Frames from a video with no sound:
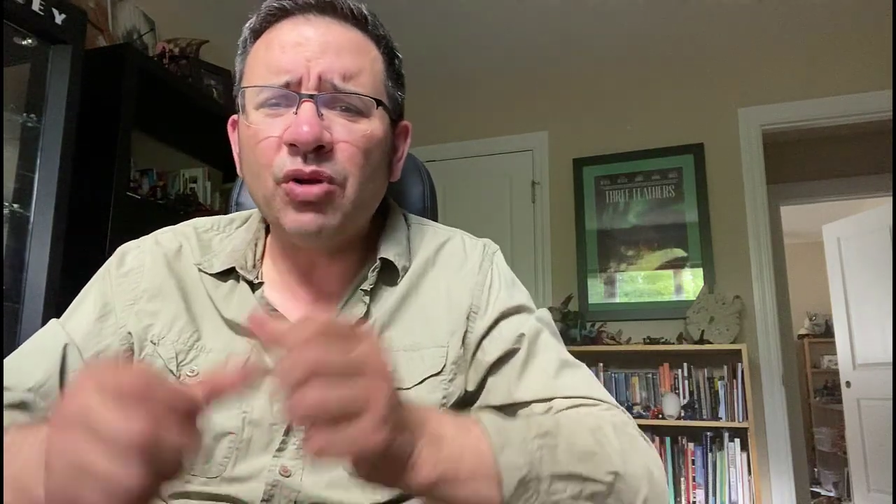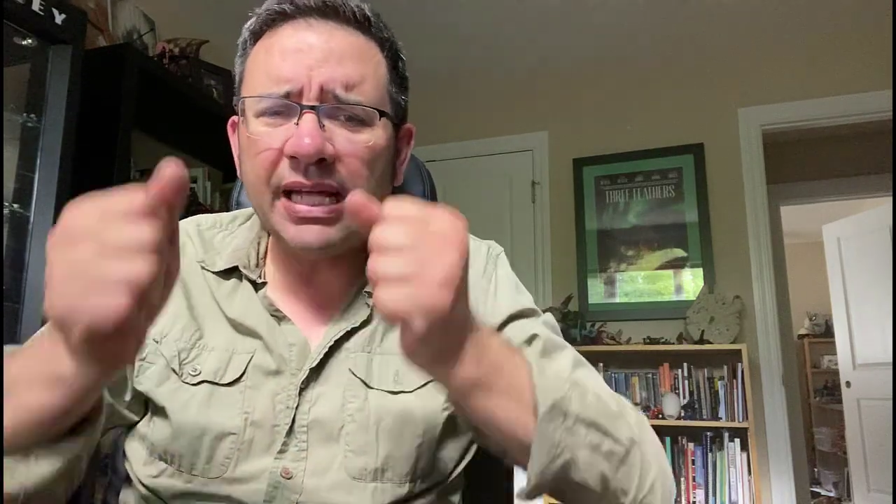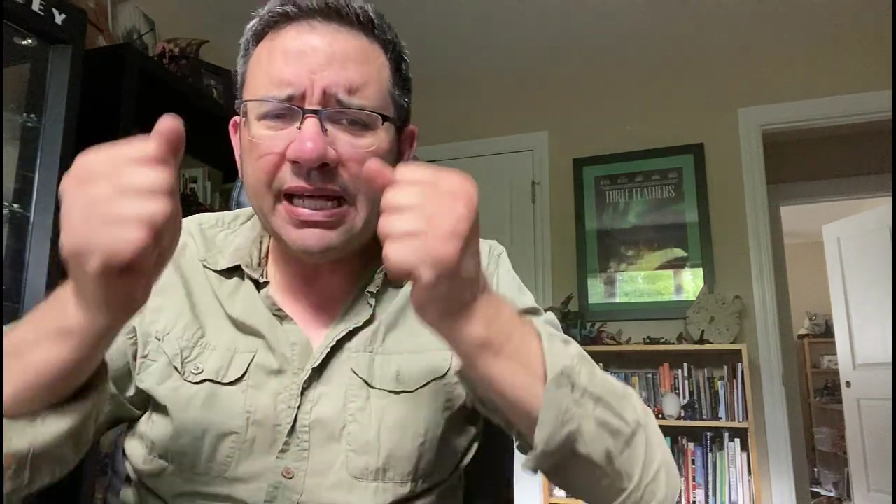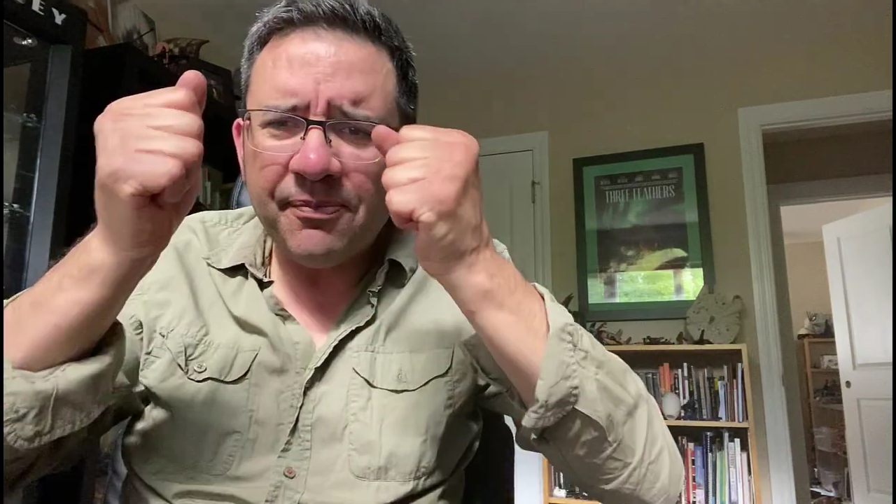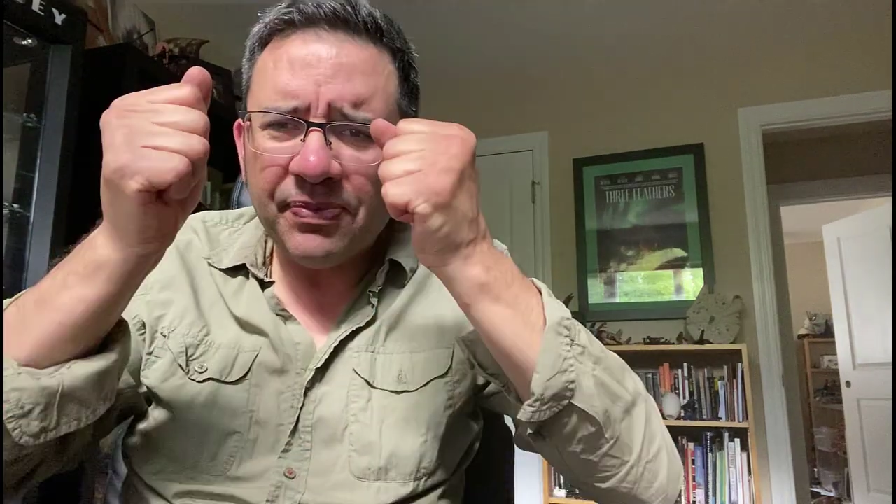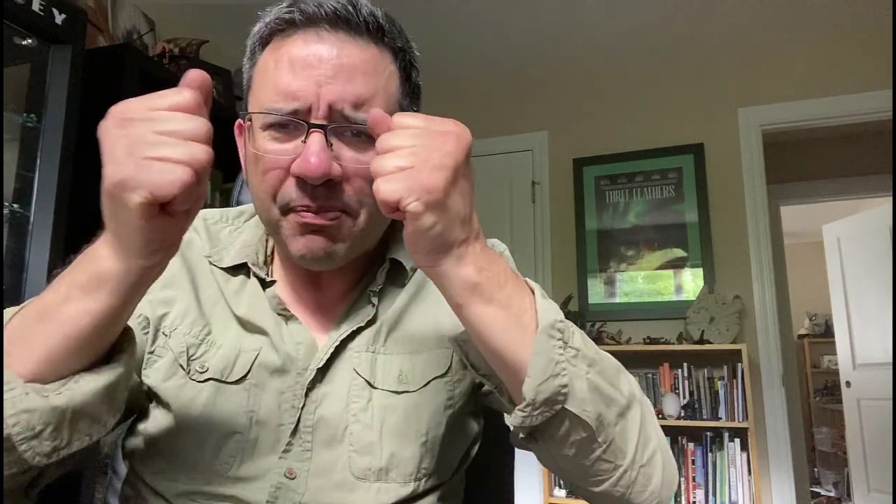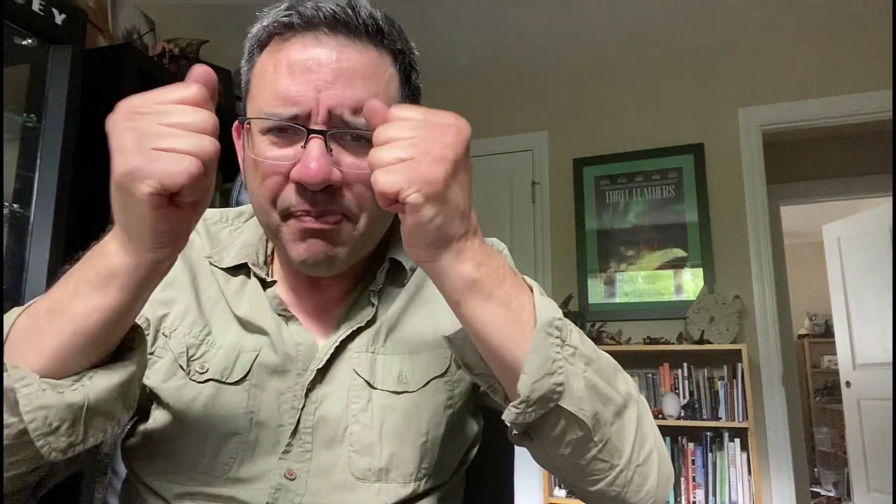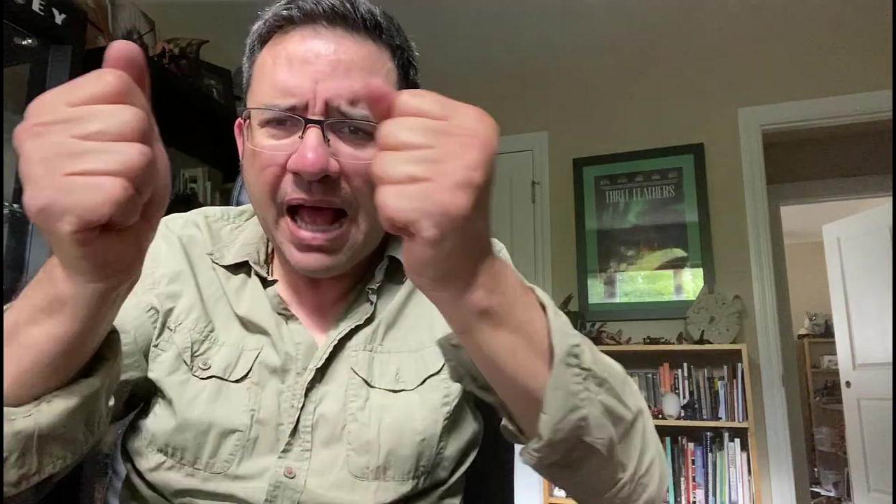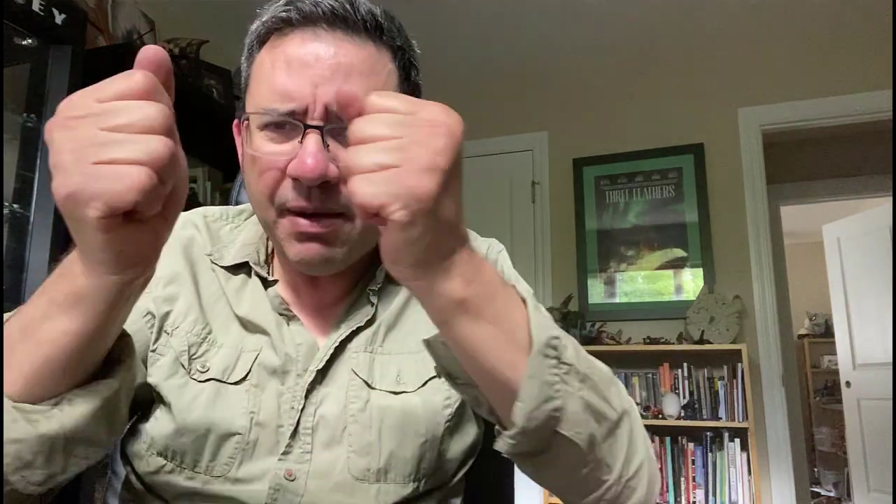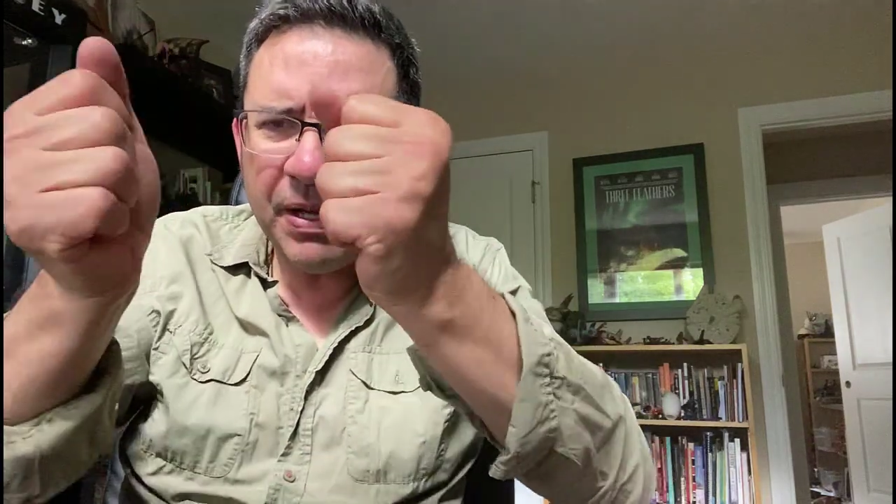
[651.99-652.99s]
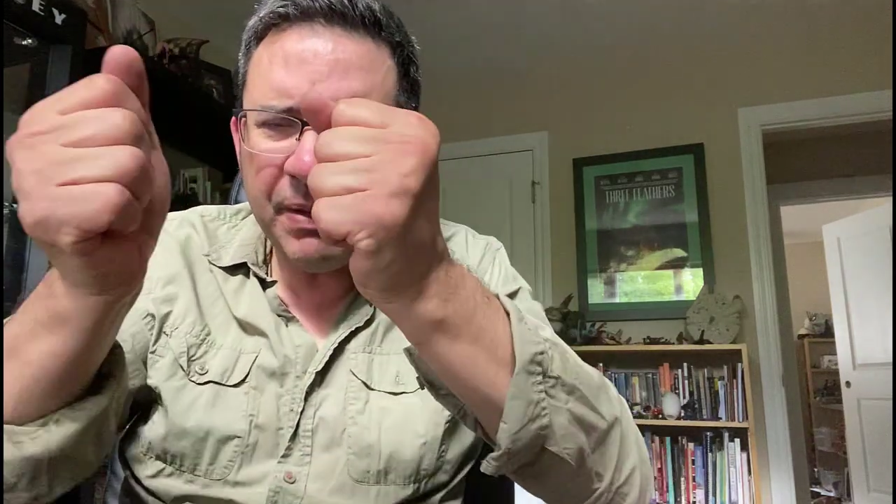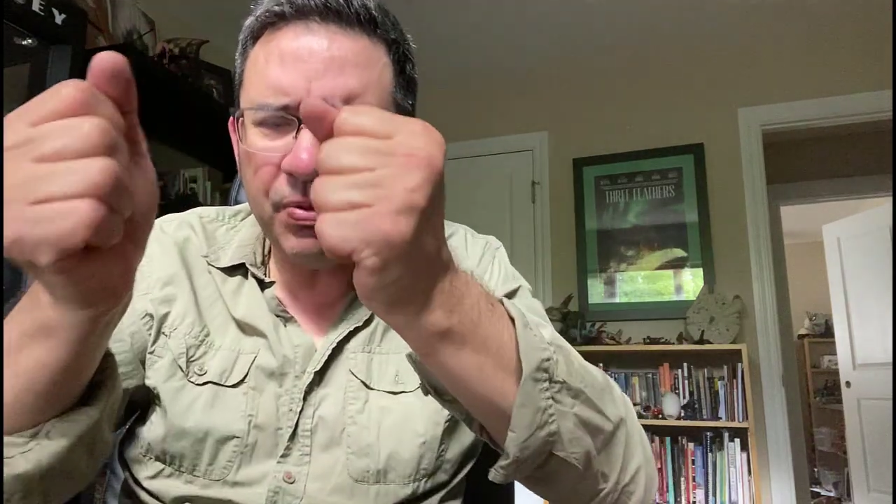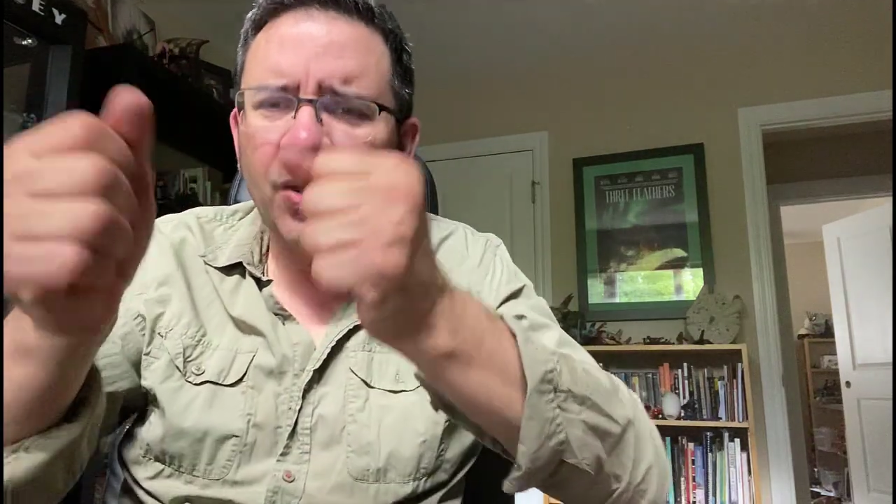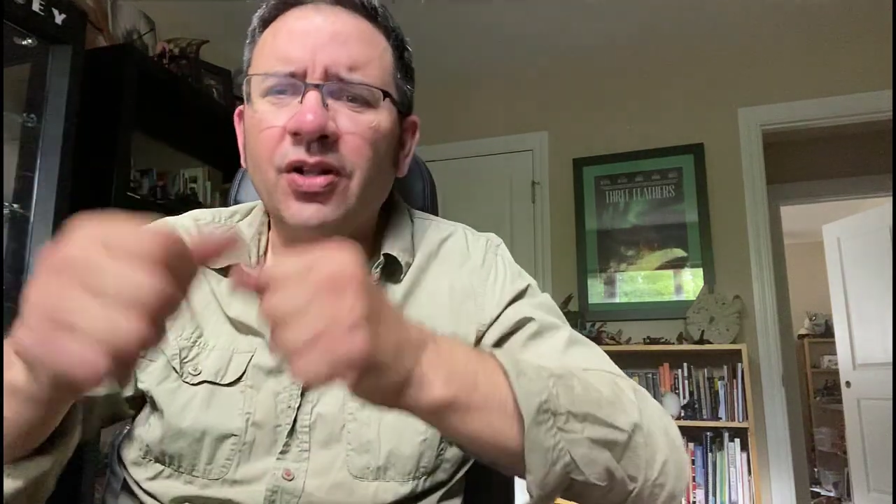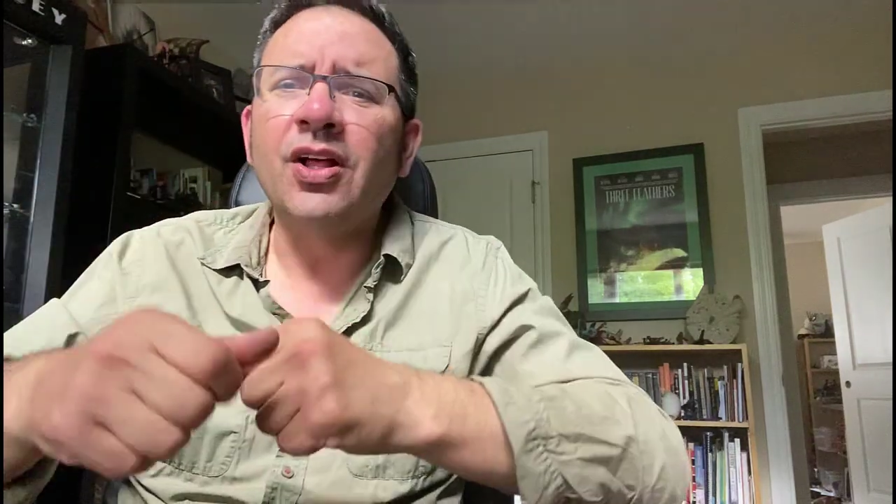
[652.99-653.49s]
really bad
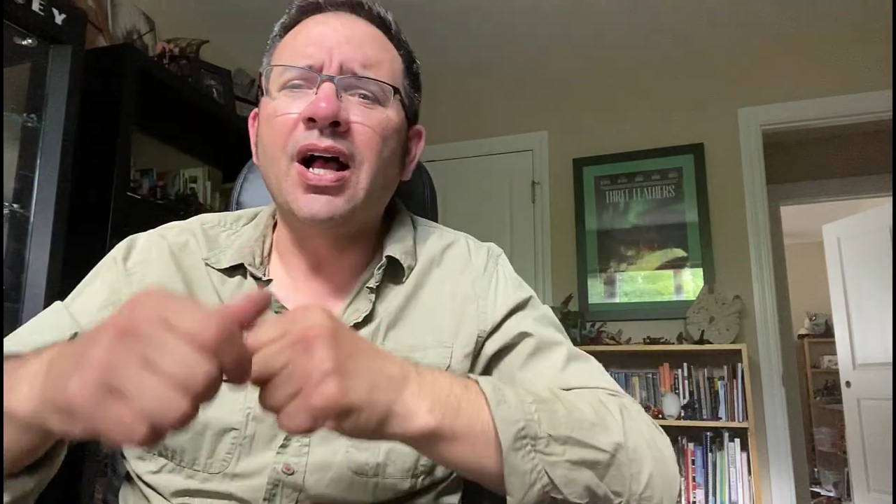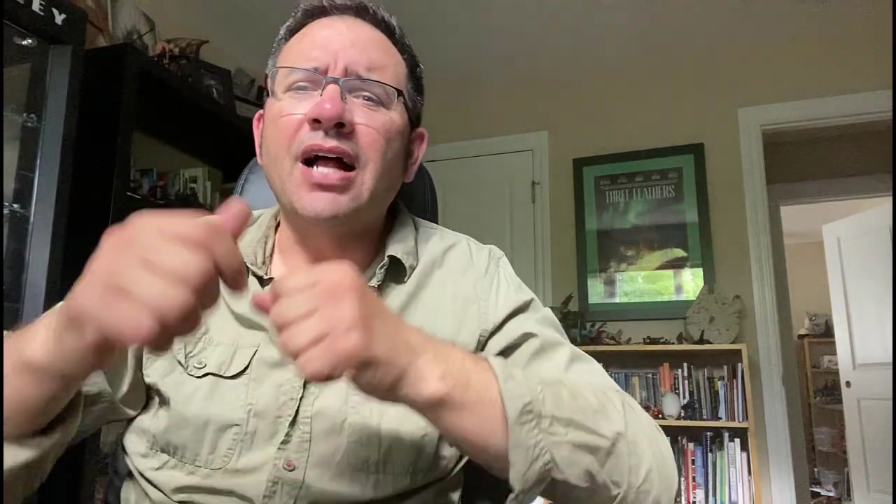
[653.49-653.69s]
people